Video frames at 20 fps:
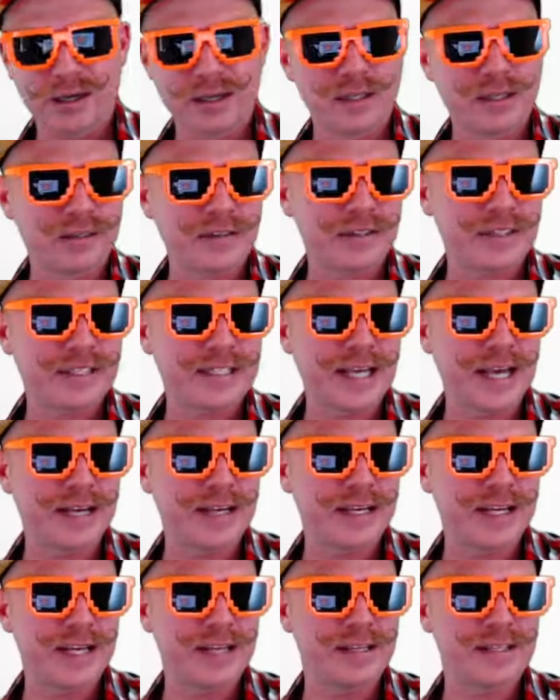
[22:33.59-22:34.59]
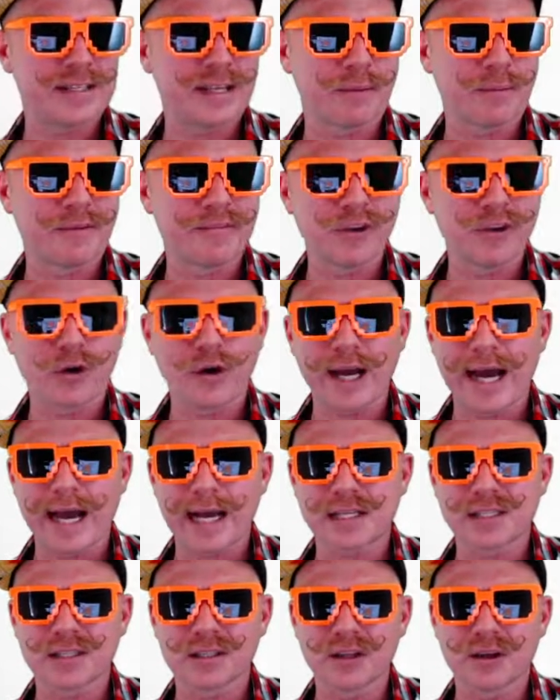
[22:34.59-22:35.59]
you send in some of your
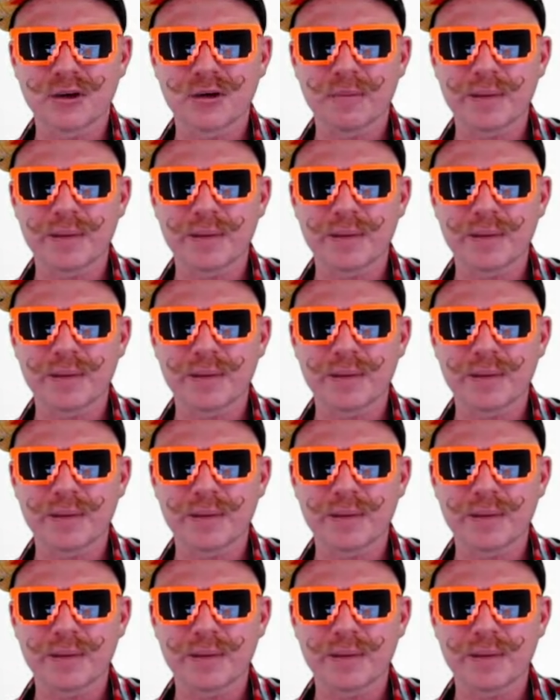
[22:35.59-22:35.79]
axolotl